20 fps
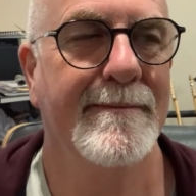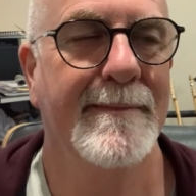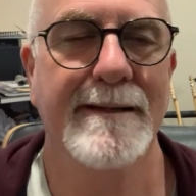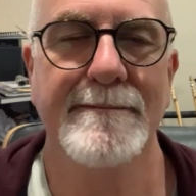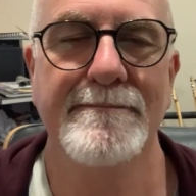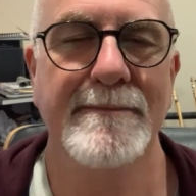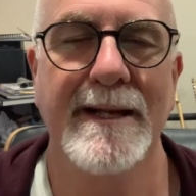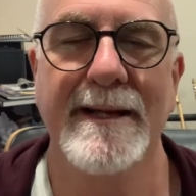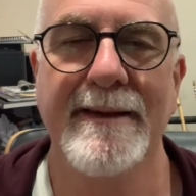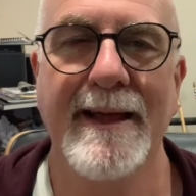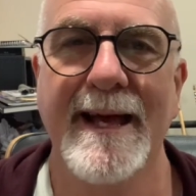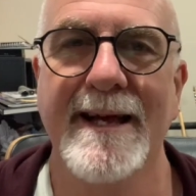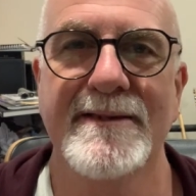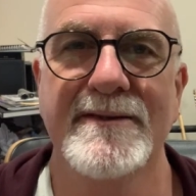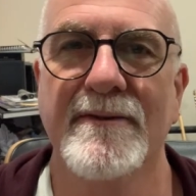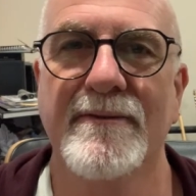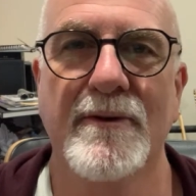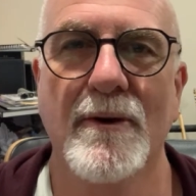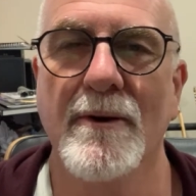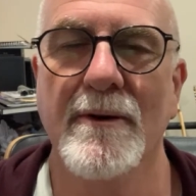you know, the House of
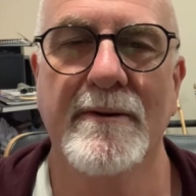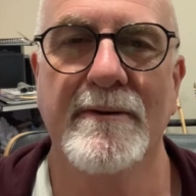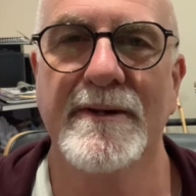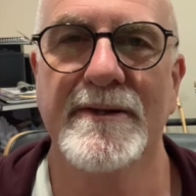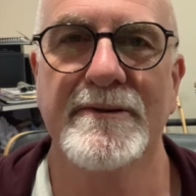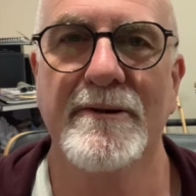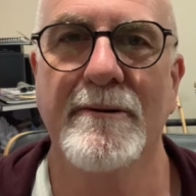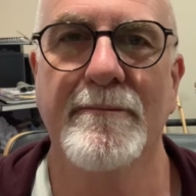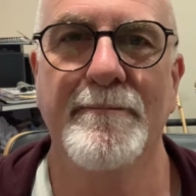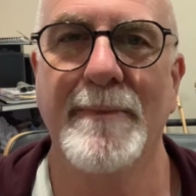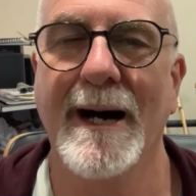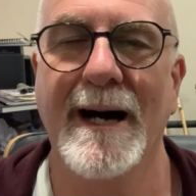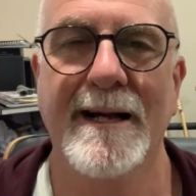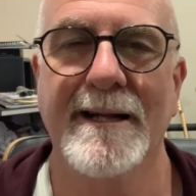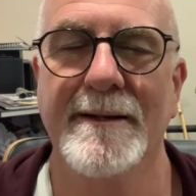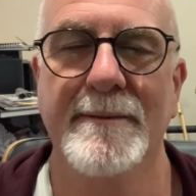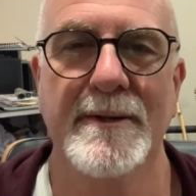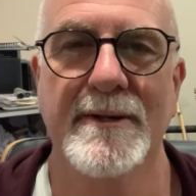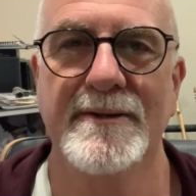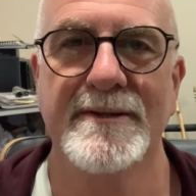Congress or
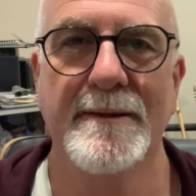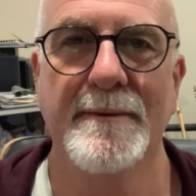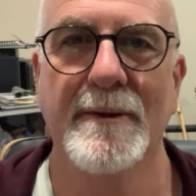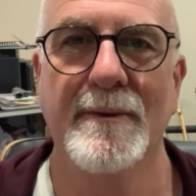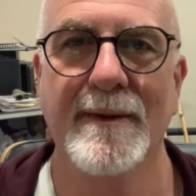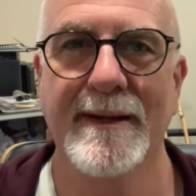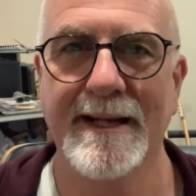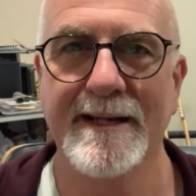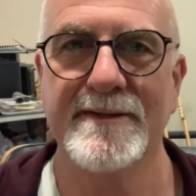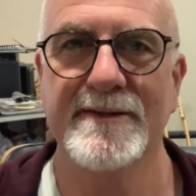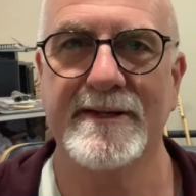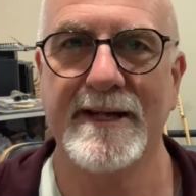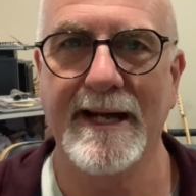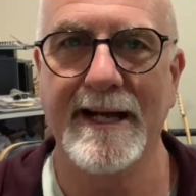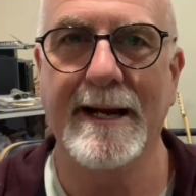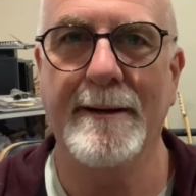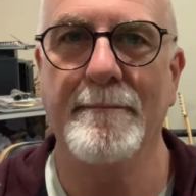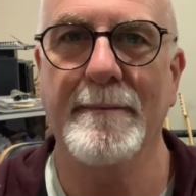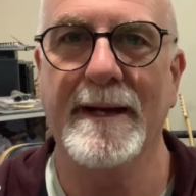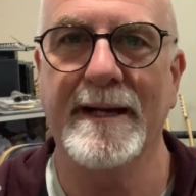Parliament or something, where they stand
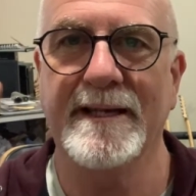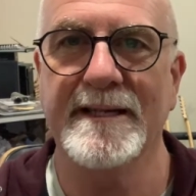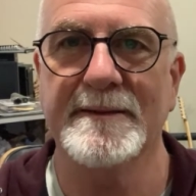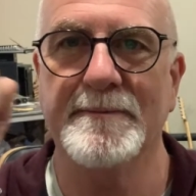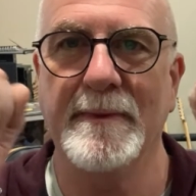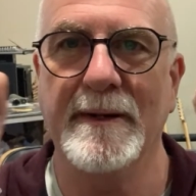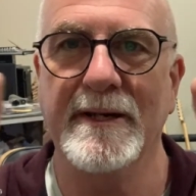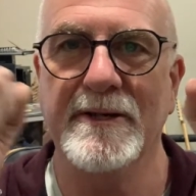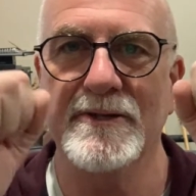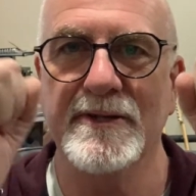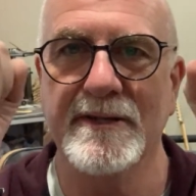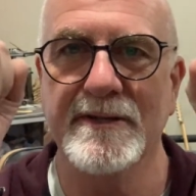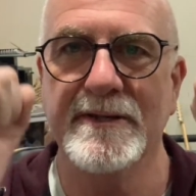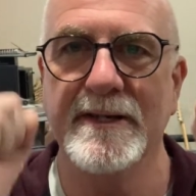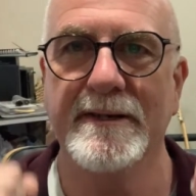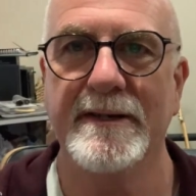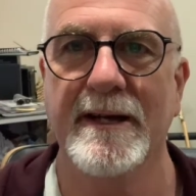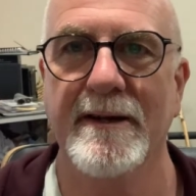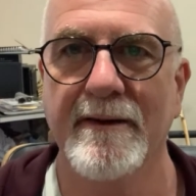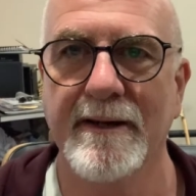up, make a speech and sit
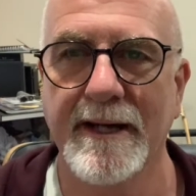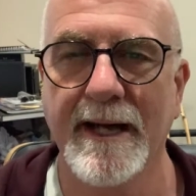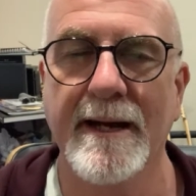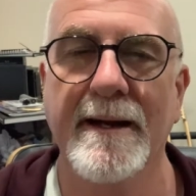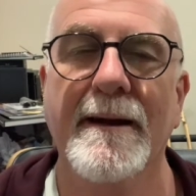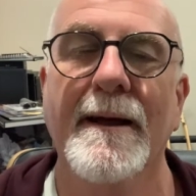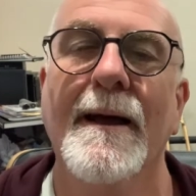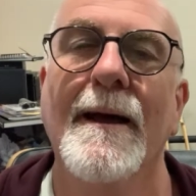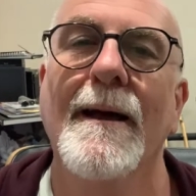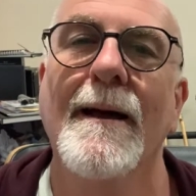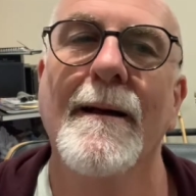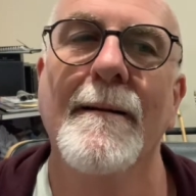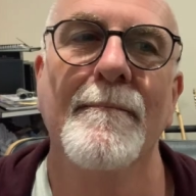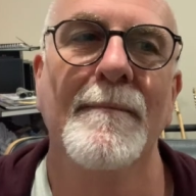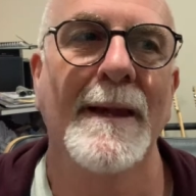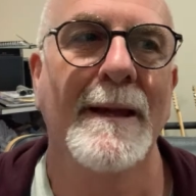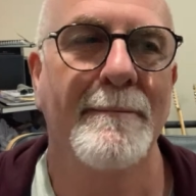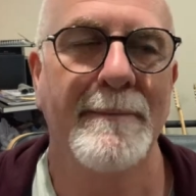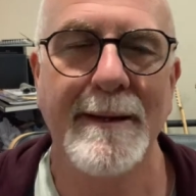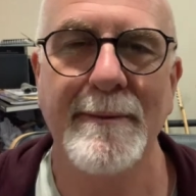down again.
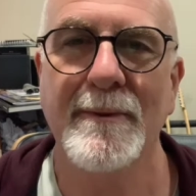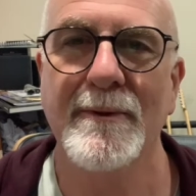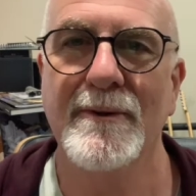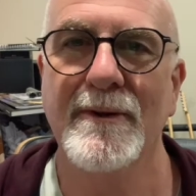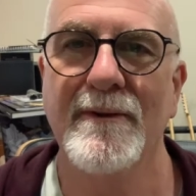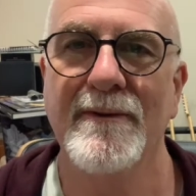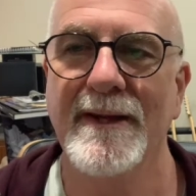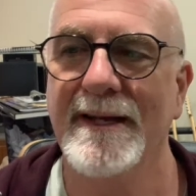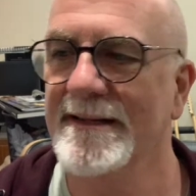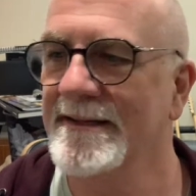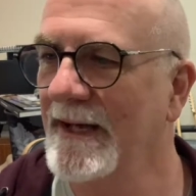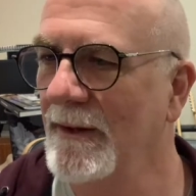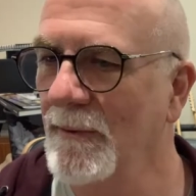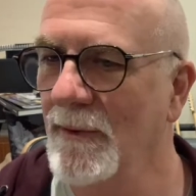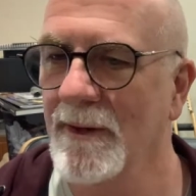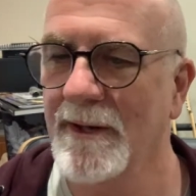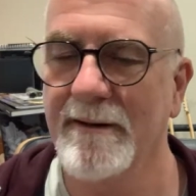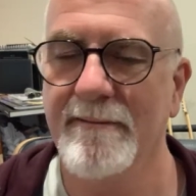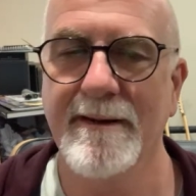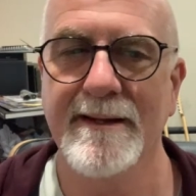People do things. They
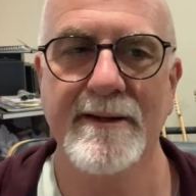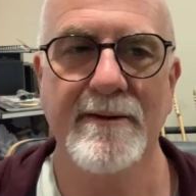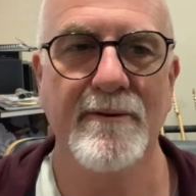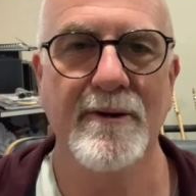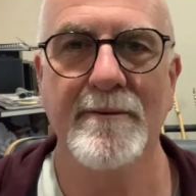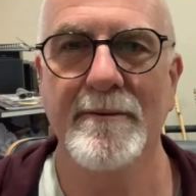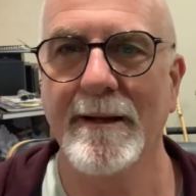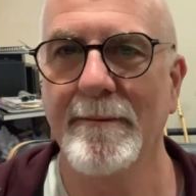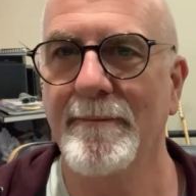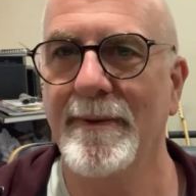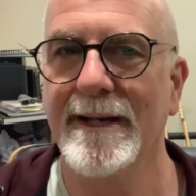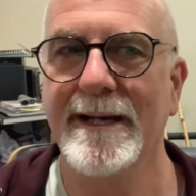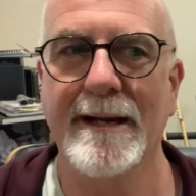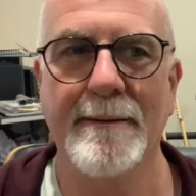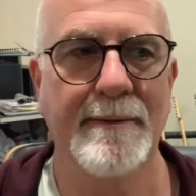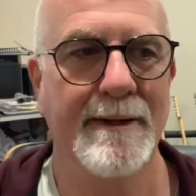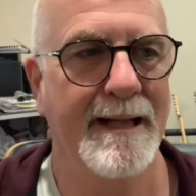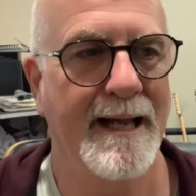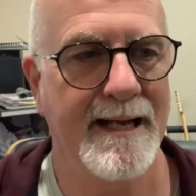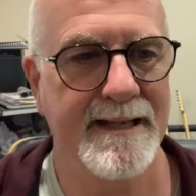walk around the room. They pick up
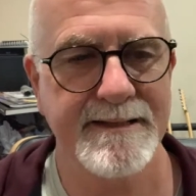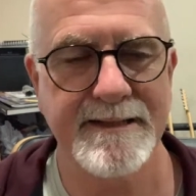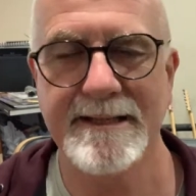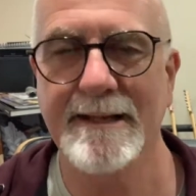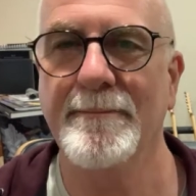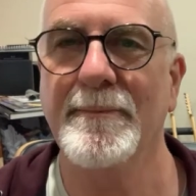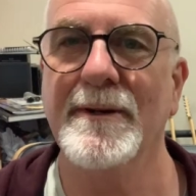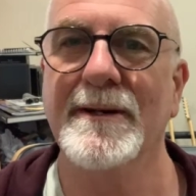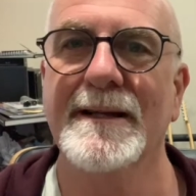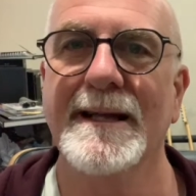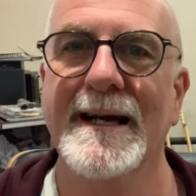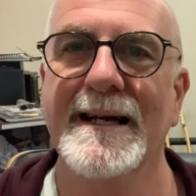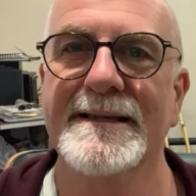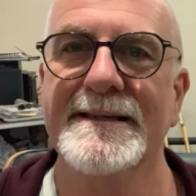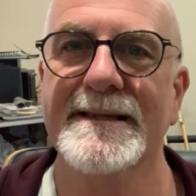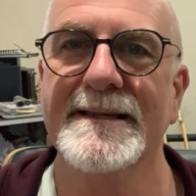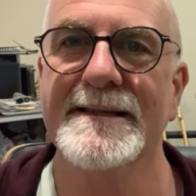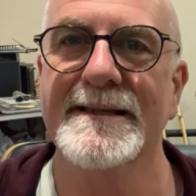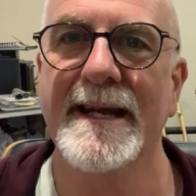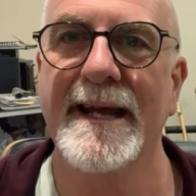glasses. They put
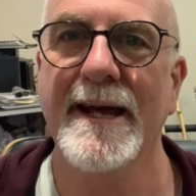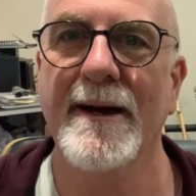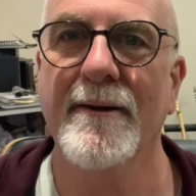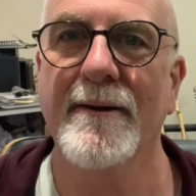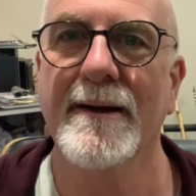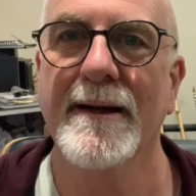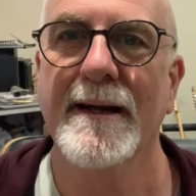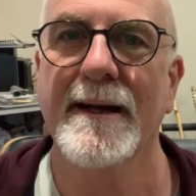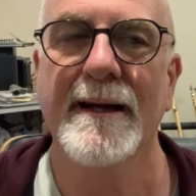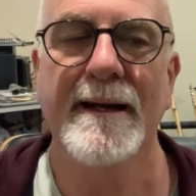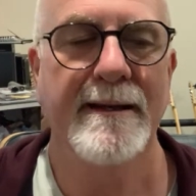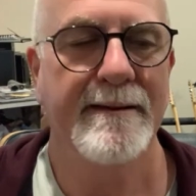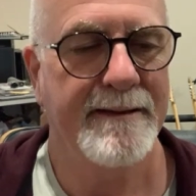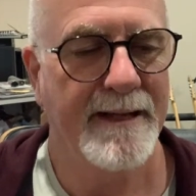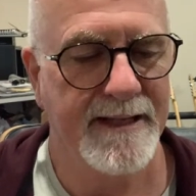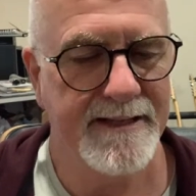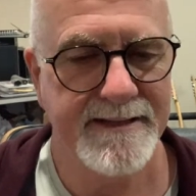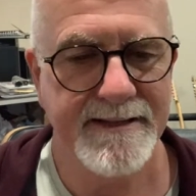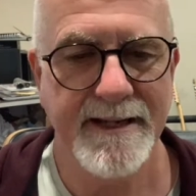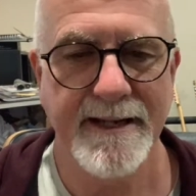glasses down. They
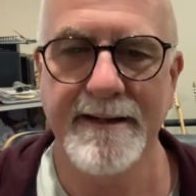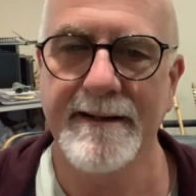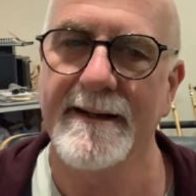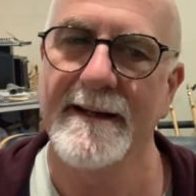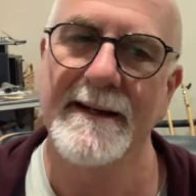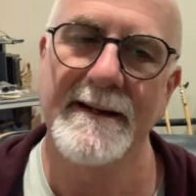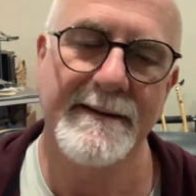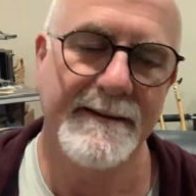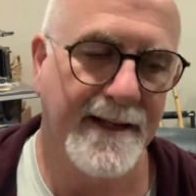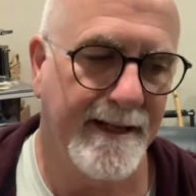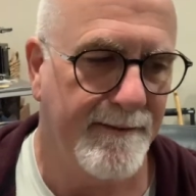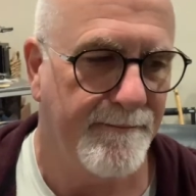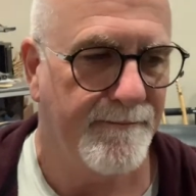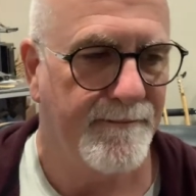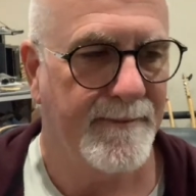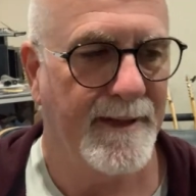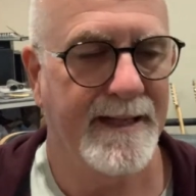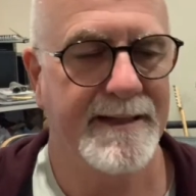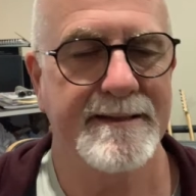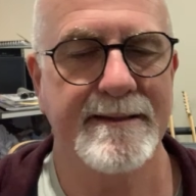sit.
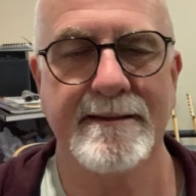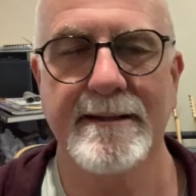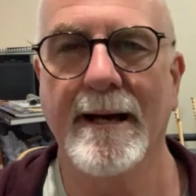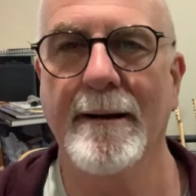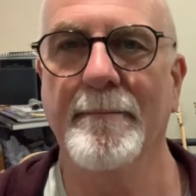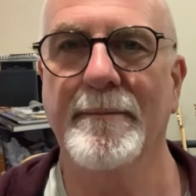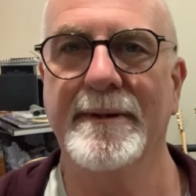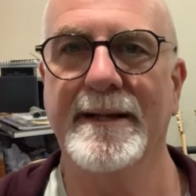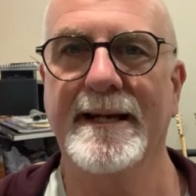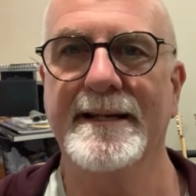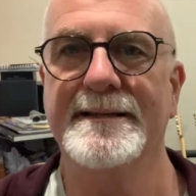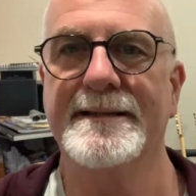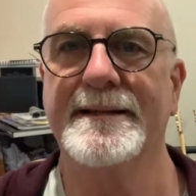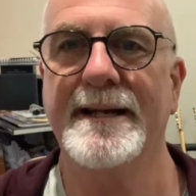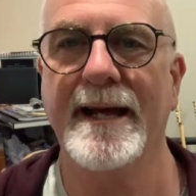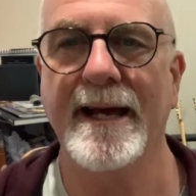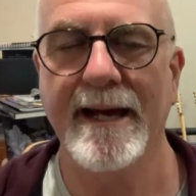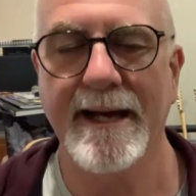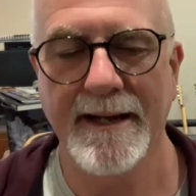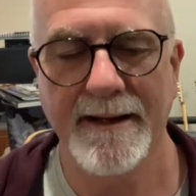They slump. They
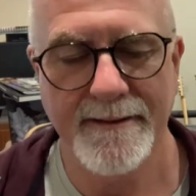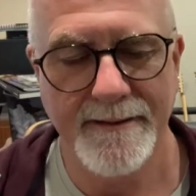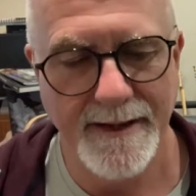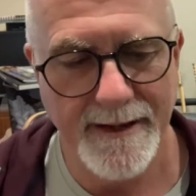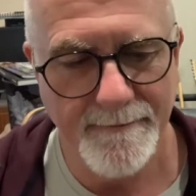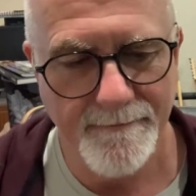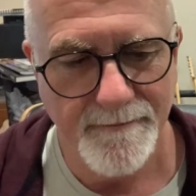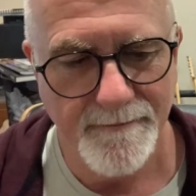stand. They